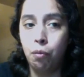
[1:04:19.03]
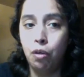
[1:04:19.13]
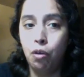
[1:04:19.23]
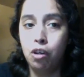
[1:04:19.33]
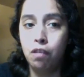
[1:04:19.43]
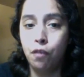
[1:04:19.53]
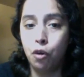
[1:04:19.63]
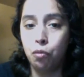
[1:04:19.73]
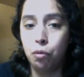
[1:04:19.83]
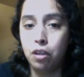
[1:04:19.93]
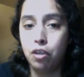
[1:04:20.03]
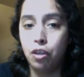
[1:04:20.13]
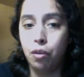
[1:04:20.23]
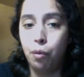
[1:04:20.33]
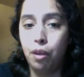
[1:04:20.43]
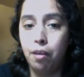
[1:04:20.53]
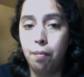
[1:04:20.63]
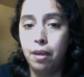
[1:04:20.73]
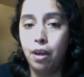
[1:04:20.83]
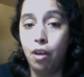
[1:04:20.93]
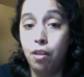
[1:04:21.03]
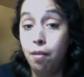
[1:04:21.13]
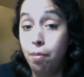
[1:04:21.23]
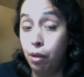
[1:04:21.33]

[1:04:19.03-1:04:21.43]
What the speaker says: We all converse with each other, whether it be on